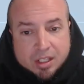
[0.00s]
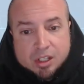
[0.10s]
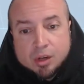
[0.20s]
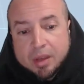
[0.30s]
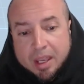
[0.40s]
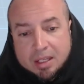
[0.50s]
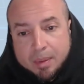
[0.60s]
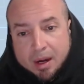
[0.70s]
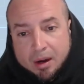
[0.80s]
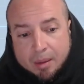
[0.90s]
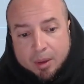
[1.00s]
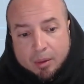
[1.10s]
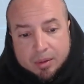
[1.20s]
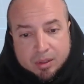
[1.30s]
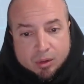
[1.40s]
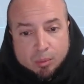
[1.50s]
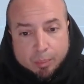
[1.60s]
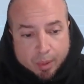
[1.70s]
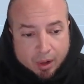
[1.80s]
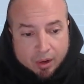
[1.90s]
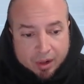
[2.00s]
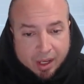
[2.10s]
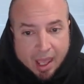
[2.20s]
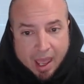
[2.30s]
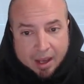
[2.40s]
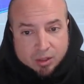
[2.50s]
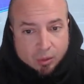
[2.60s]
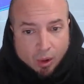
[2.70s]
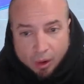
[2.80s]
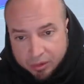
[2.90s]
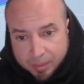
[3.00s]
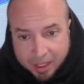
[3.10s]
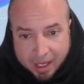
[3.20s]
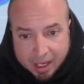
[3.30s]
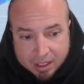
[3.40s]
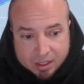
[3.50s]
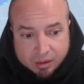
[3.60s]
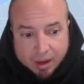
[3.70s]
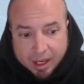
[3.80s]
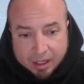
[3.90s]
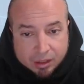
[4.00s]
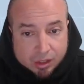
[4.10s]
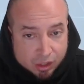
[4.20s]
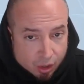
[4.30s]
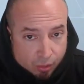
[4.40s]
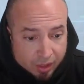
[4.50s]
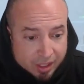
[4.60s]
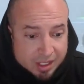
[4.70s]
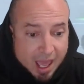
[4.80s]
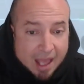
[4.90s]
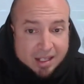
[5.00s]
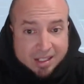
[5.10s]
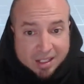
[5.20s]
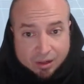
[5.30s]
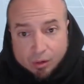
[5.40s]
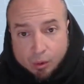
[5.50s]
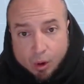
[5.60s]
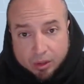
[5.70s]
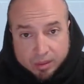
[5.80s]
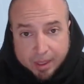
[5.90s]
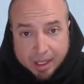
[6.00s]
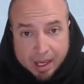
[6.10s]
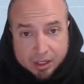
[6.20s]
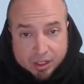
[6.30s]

For this to showcase better, I'm going to burn the actual ultimate gauge so I can show this at zero ultimate